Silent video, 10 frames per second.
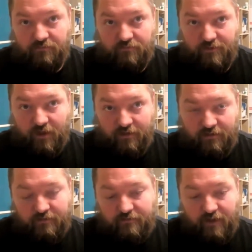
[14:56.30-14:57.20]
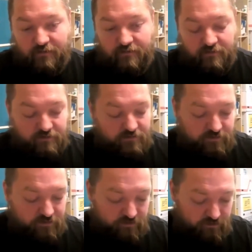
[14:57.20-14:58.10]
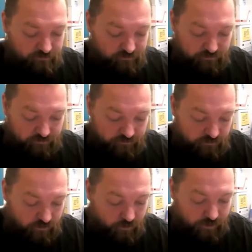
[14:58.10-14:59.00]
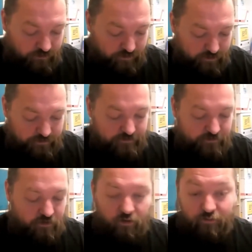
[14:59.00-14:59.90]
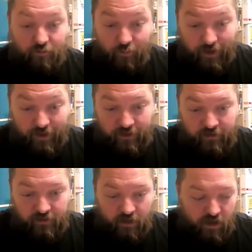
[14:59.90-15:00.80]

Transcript: science advances or whatever it is goes away.